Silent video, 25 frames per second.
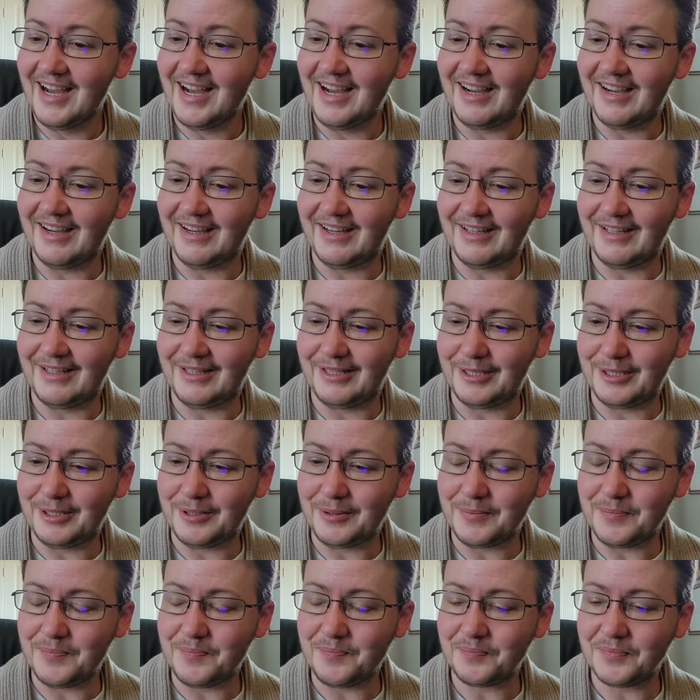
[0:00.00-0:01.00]

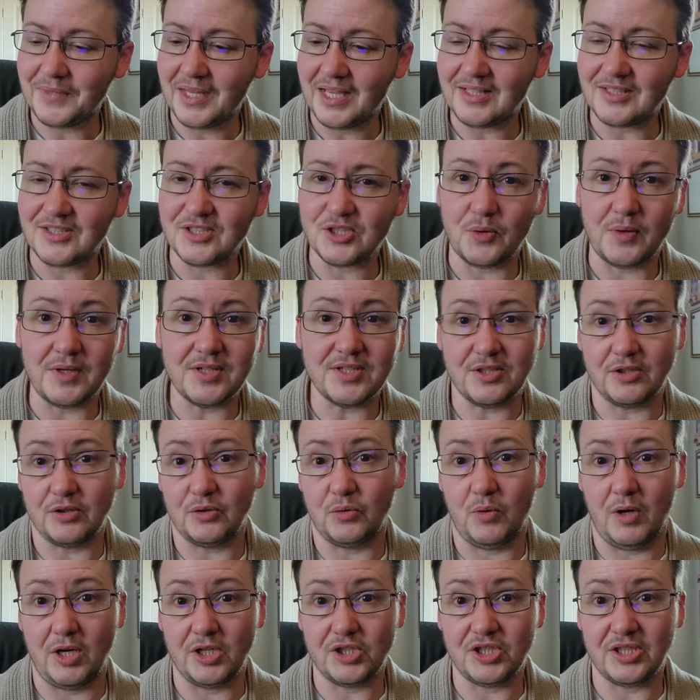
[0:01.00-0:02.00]
um, and so I started
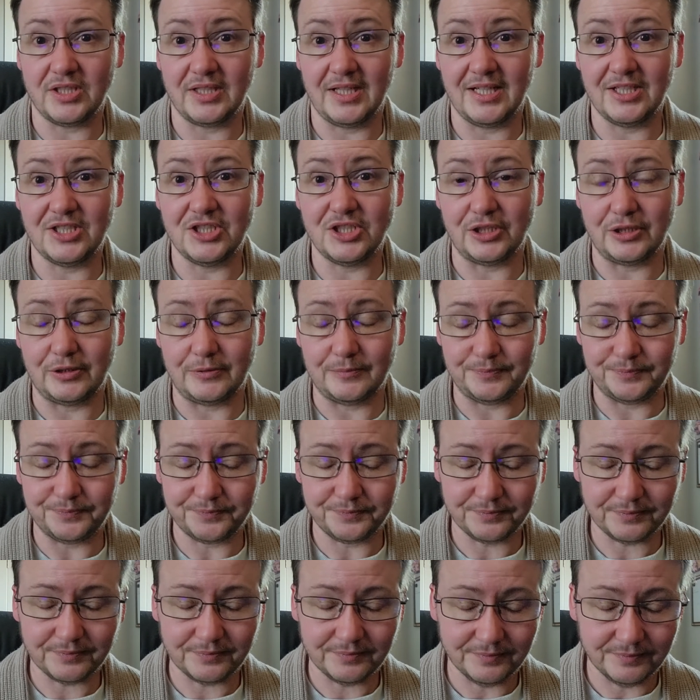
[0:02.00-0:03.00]
watching that show.
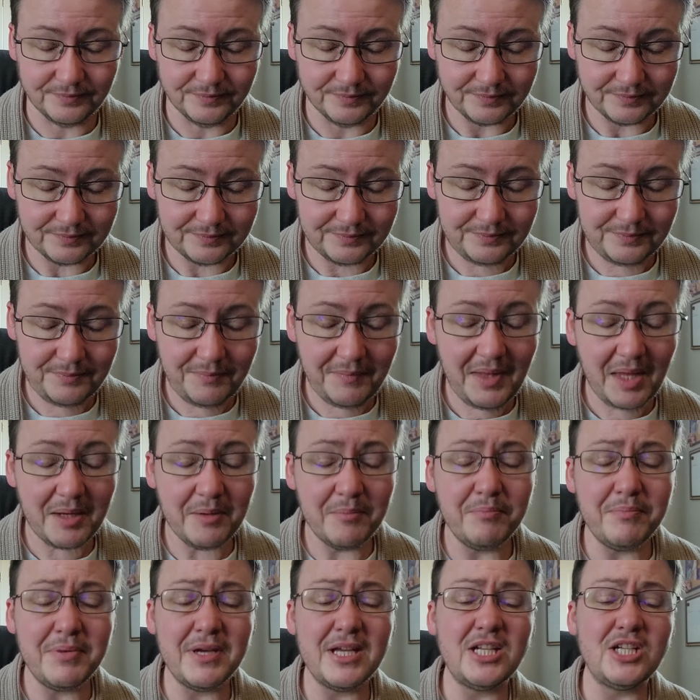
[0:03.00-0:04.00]

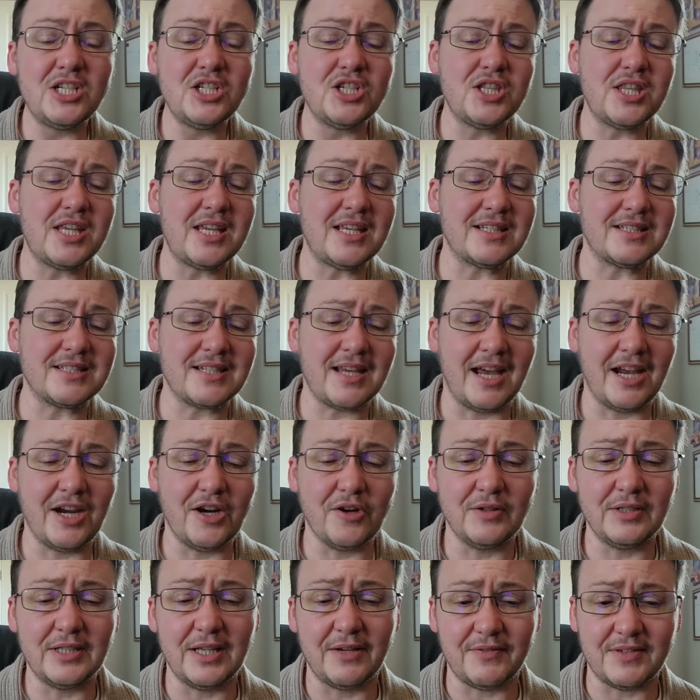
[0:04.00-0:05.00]
Binged the
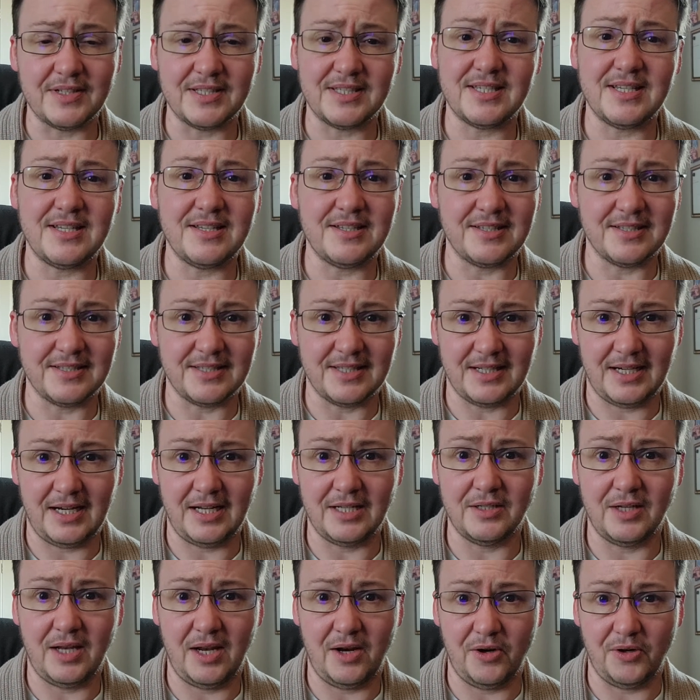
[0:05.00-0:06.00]
entire eleven seasons that
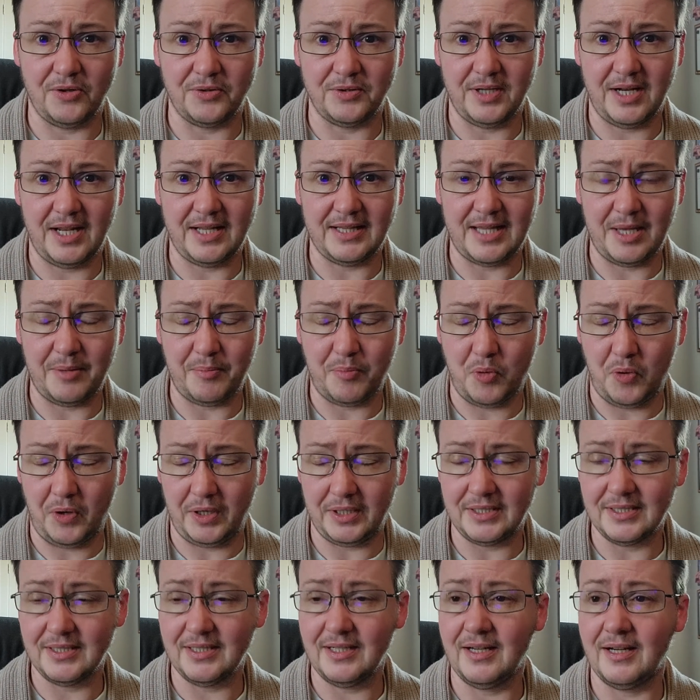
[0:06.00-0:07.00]
had aired at that
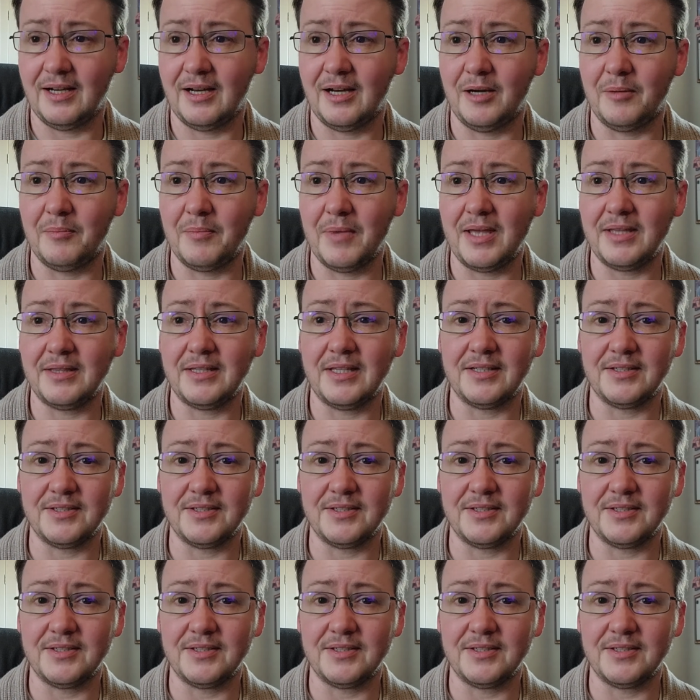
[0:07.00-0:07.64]
point, um, and